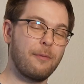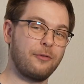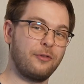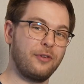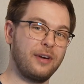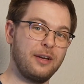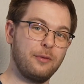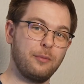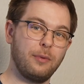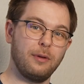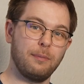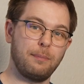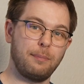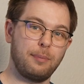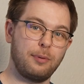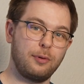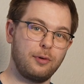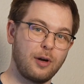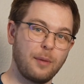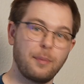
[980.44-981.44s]
3 will
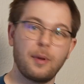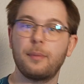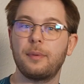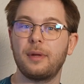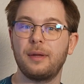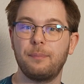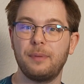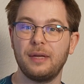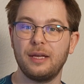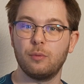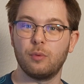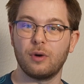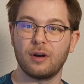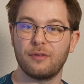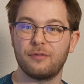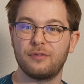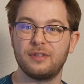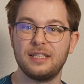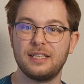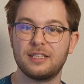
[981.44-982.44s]
probably be one
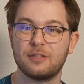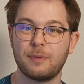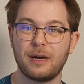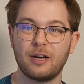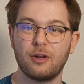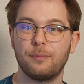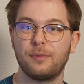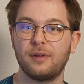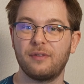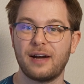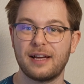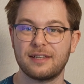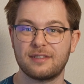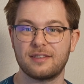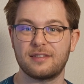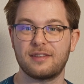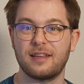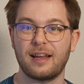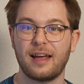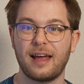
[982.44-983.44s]
of the smart home
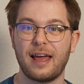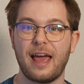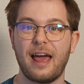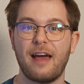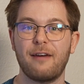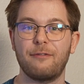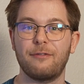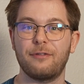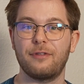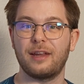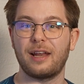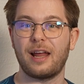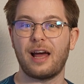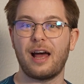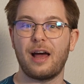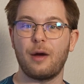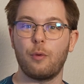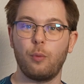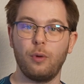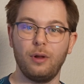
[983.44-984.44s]
devices that I have that
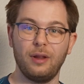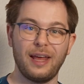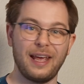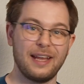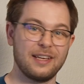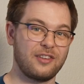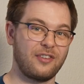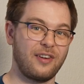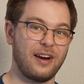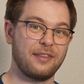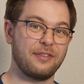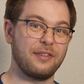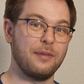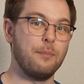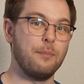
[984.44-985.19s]
I will interact the